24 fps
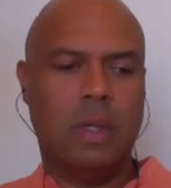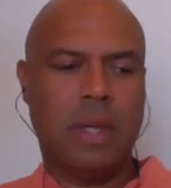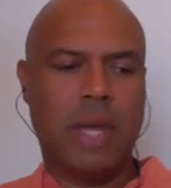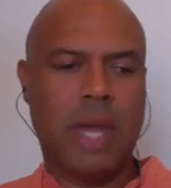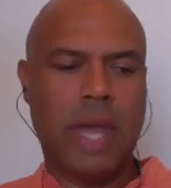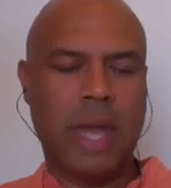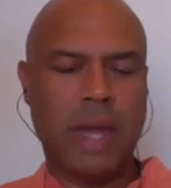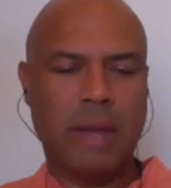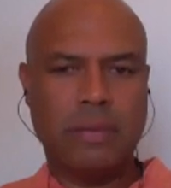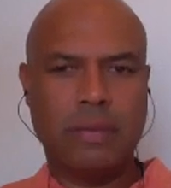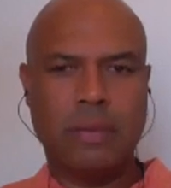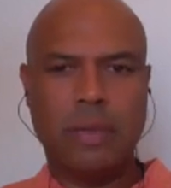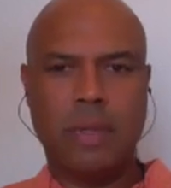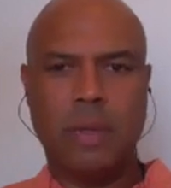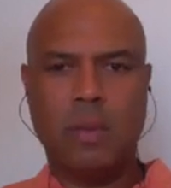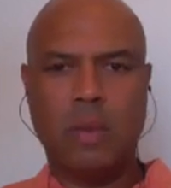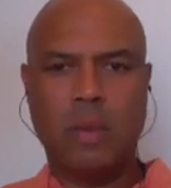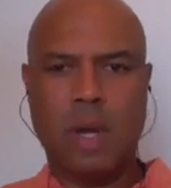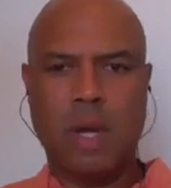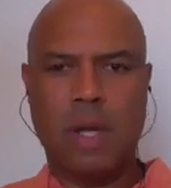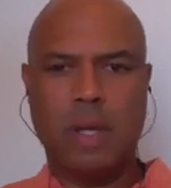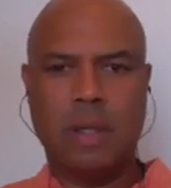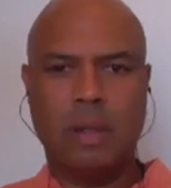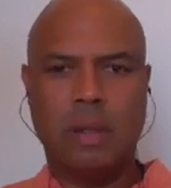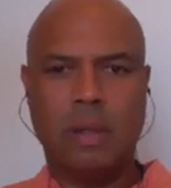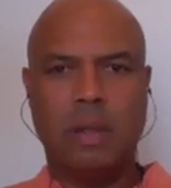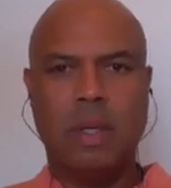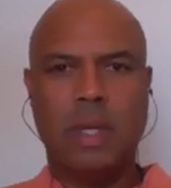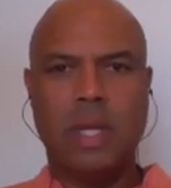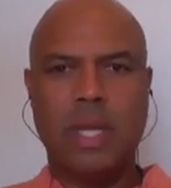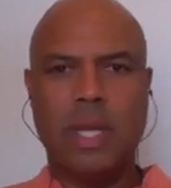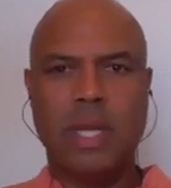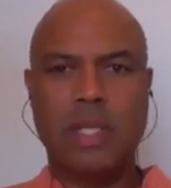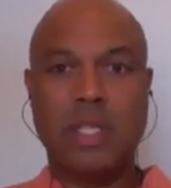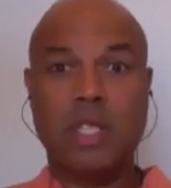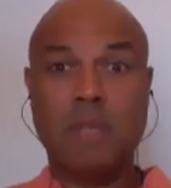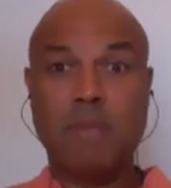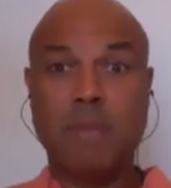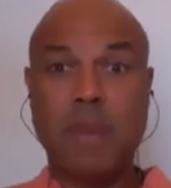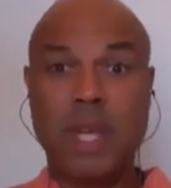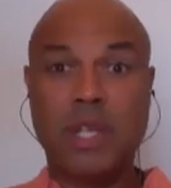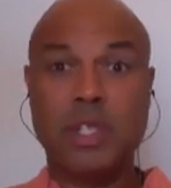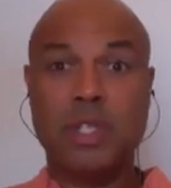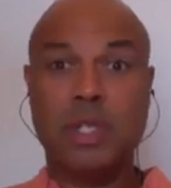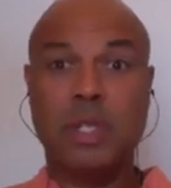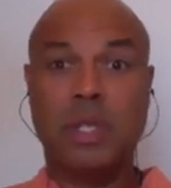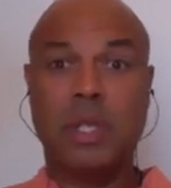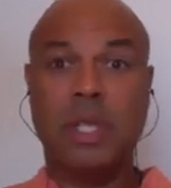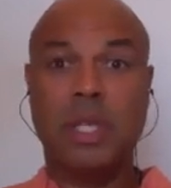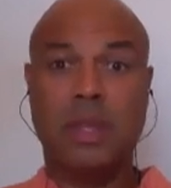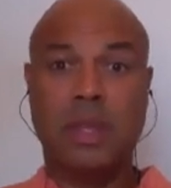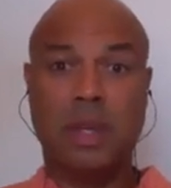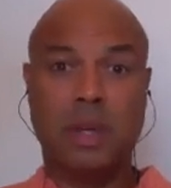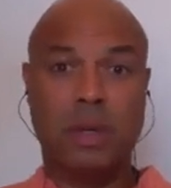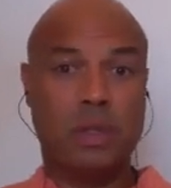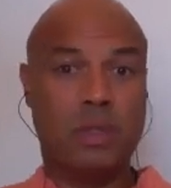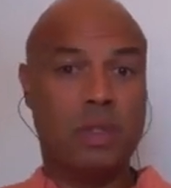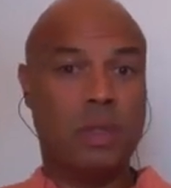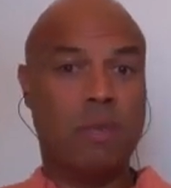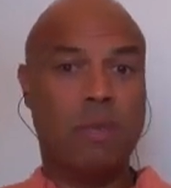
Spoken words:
everyone, especially those